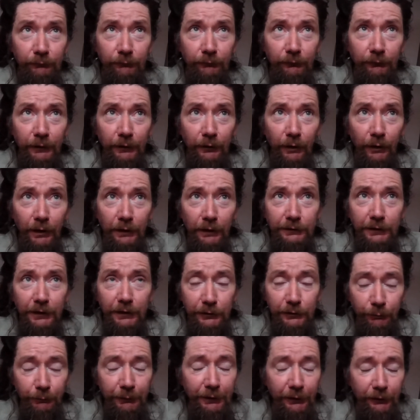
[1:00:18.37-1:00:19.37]
you know,
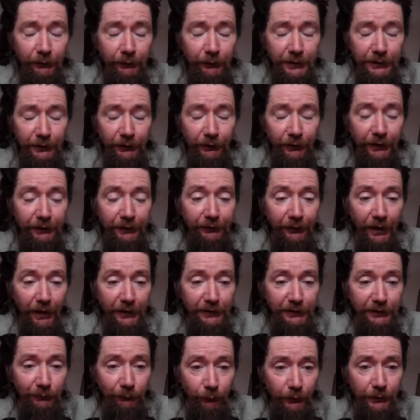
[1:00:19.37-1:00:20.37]
as we increase our
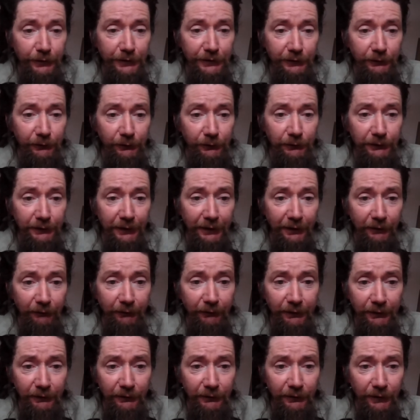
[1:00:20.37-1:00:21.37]
interaction with schools
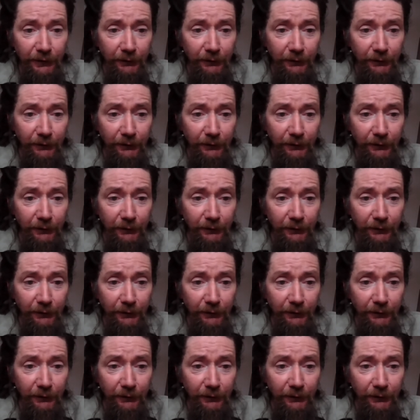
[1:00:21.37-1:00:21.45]
anyway,